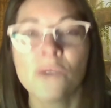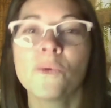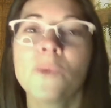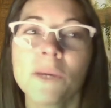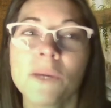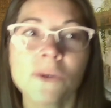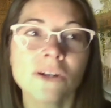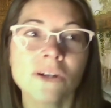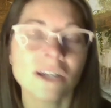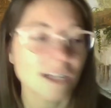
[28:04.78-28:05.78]
Well, we
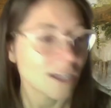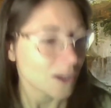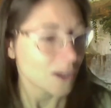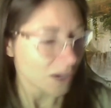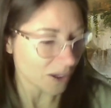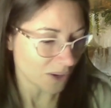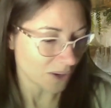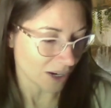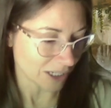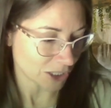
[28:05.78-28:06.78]
were, oh
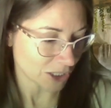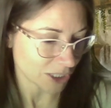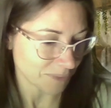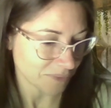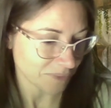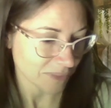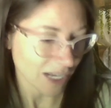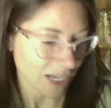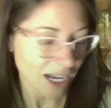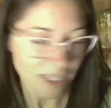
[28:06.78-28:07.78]
gosh,
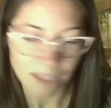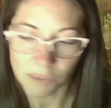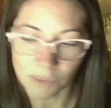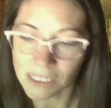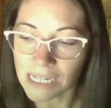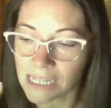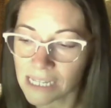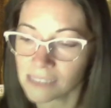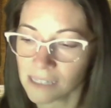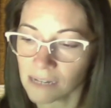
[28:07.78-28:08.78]
I was it
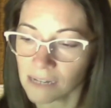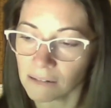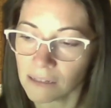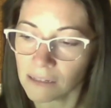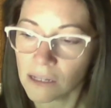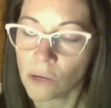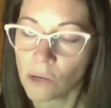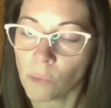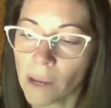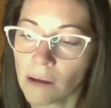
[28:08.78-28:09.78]
Hinsdale
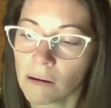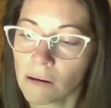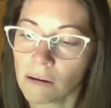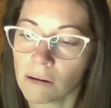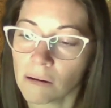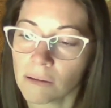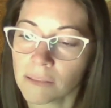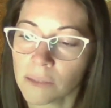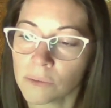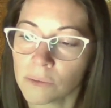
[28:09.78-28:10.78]
where
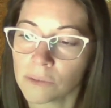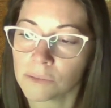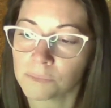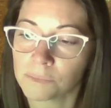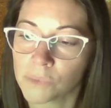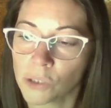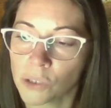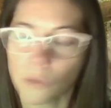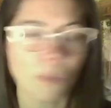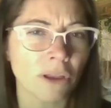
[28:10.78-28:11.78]
there were
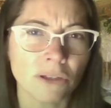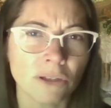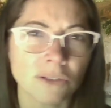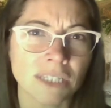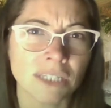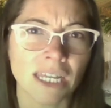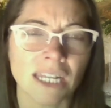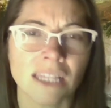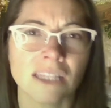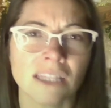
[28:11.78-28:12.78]
two brothers that
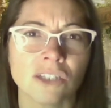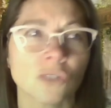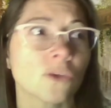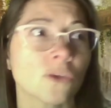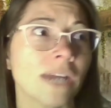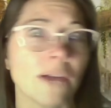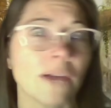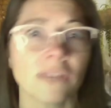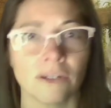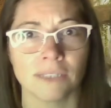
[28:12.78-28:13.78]
the story out
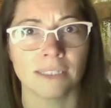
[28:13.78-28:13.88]
there is